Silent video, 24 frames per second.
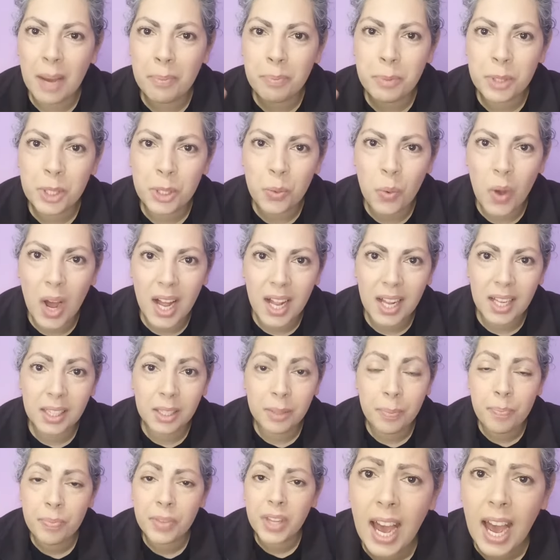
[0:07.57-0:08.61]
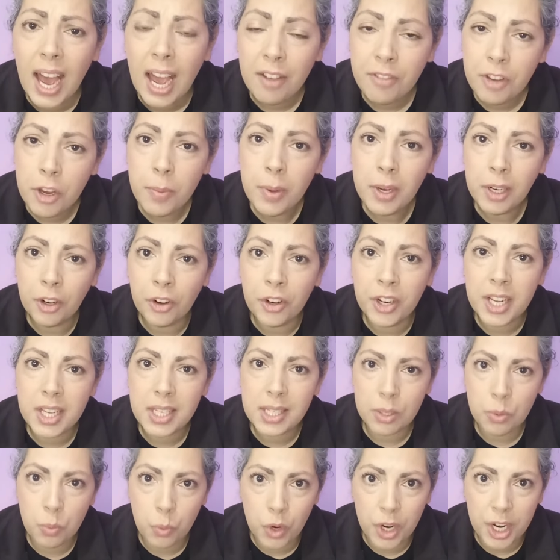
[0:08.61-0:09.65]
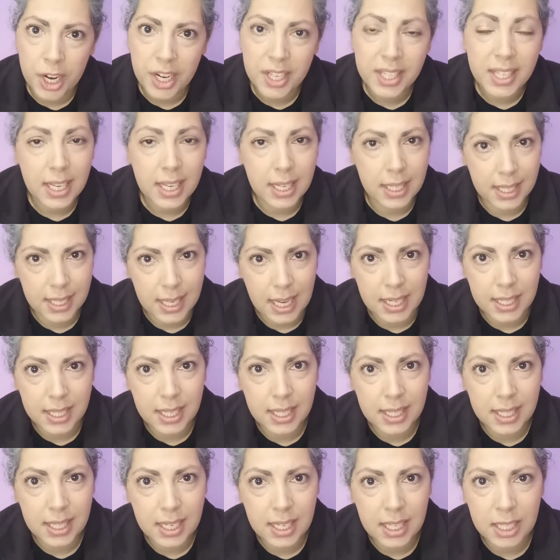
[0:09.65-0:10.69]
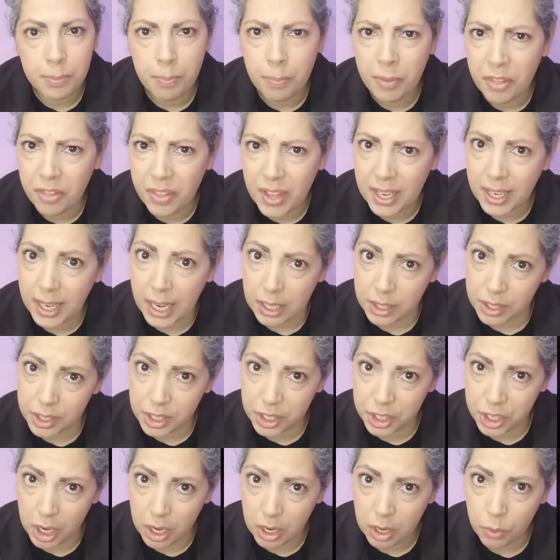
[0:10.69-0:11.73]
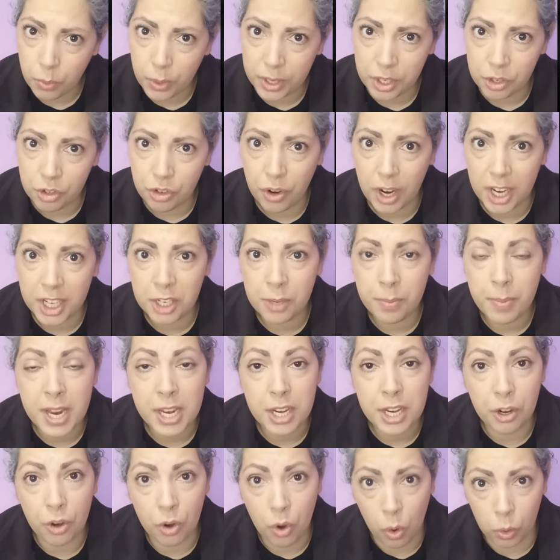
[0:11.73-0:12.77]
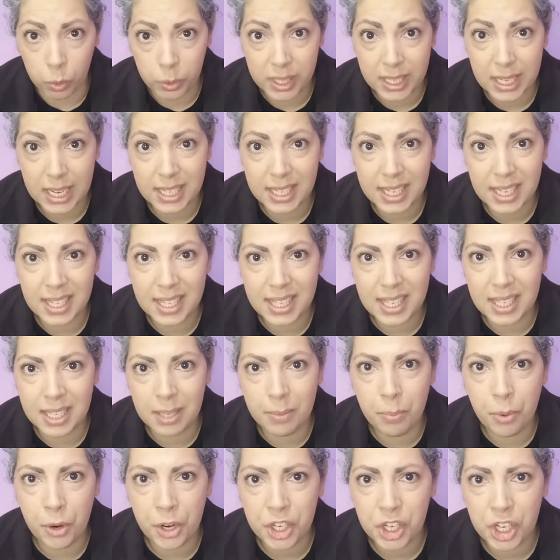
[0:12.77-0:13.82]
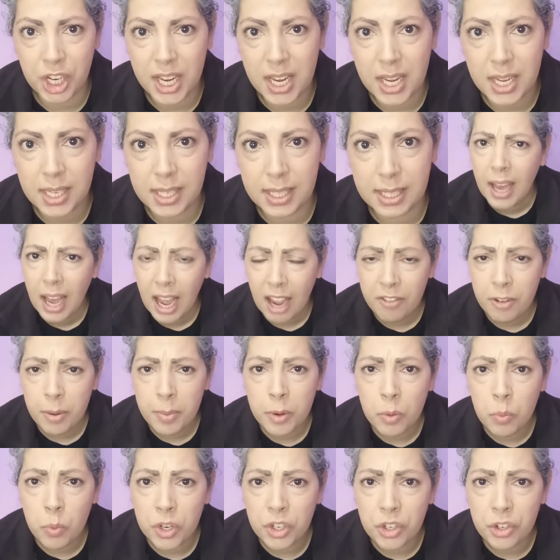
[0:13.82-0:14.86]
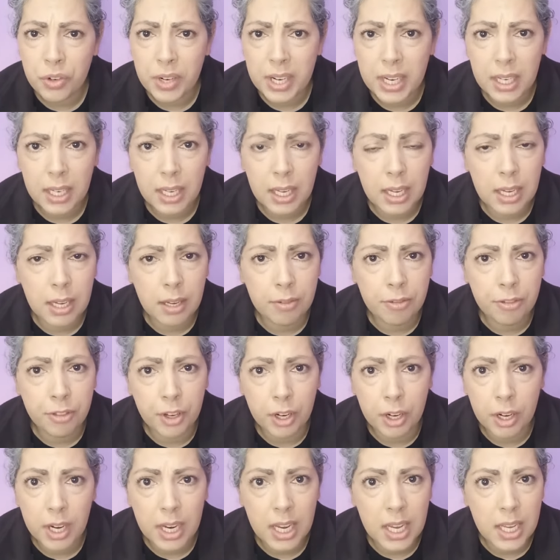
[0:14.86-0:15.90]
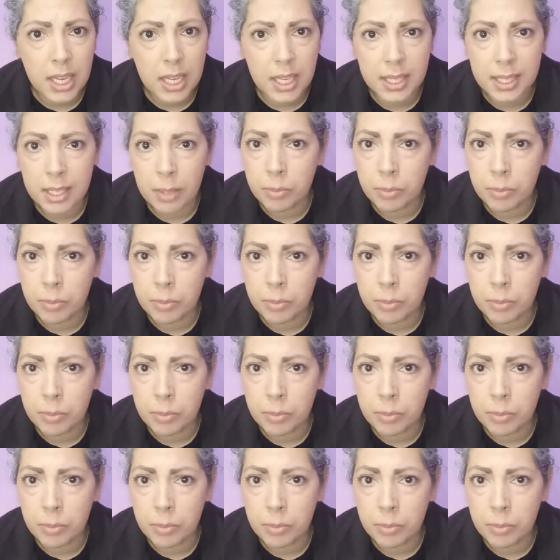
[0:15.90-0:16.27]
pessoal! Have you been learning some words and sentences, but then get stuck when you try to make your own sentences in Portuguese? Have you been wondering if there is some